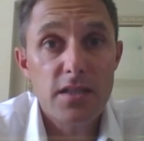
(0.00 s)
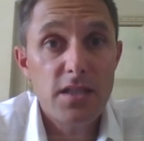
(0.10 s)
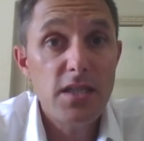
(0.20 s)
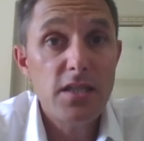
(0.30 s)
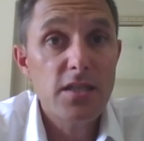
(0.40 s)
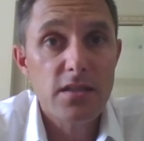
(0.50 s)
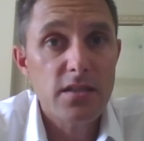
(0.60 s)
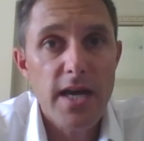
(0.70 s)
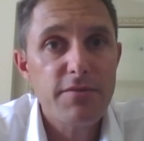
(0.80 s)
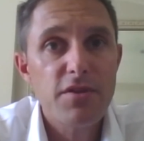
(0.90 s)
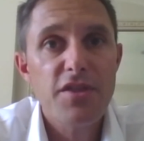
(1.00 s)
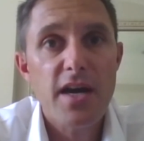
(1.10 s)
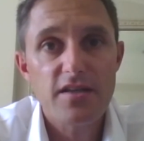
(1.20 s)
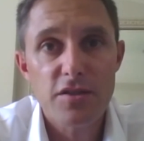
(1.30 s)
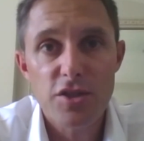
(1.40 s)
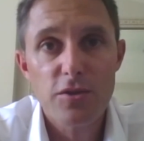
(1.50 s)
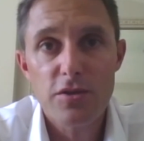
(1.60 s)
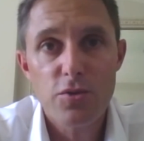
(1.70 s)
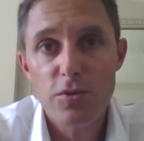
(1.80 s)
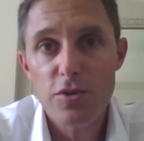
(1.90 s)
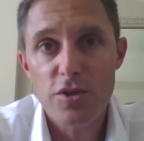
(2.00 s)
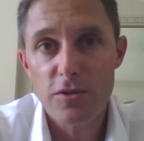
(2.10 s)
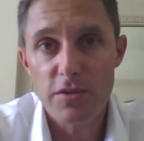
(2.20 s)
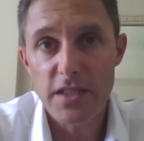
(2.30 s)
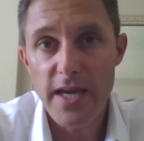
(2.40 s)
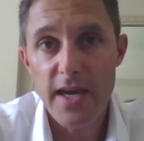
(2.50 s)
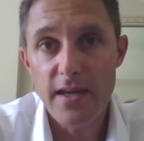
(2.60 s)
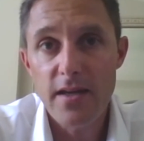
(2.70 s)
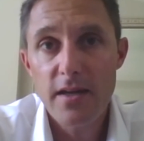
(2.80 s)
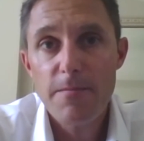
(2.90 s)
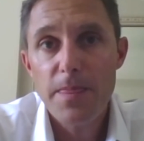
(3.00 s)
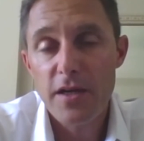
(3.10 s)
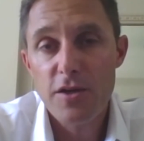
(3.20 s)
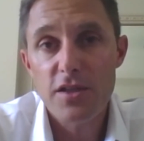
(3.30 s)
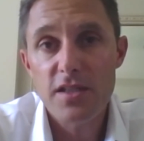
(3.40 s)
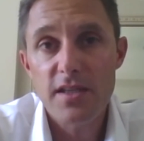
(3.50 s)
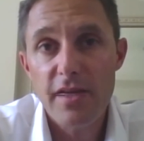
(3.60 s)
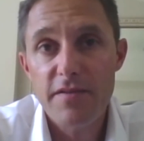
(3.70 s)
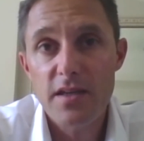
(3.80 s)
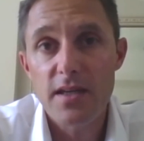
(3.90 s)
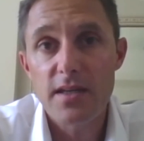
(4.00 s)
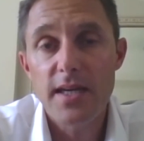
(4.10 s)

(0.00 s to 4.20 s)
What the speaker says: teaches 100,000 school children a day across South Africa.